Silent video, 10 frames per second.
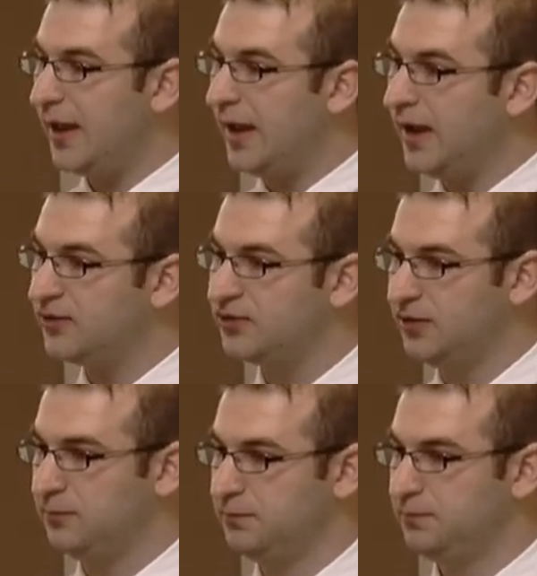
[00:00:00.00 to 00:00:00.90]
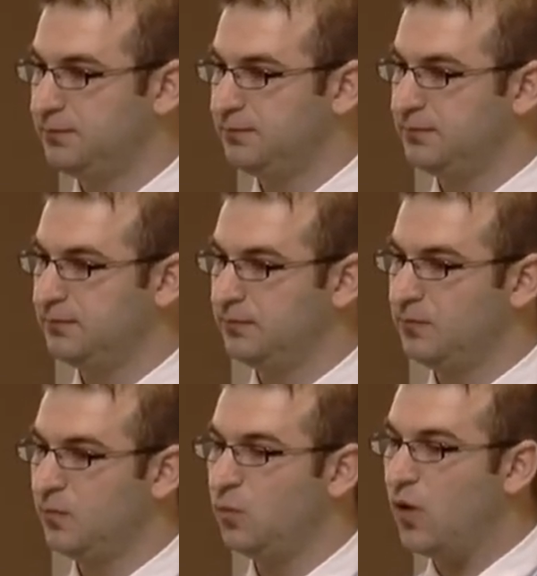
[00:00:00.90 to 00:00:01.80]
ask him,
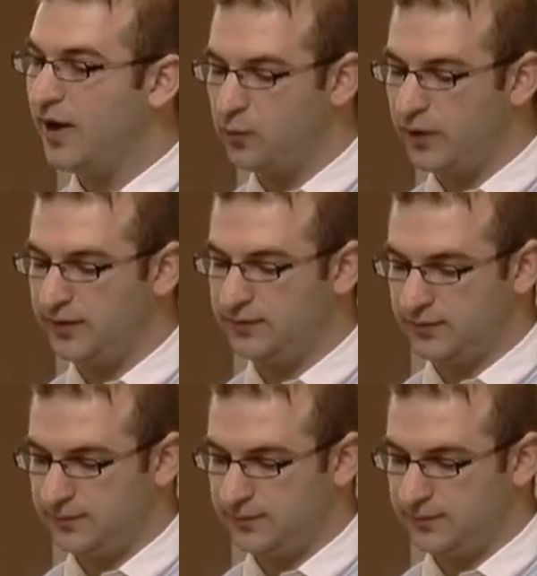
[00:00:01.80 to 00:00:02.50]
why wait?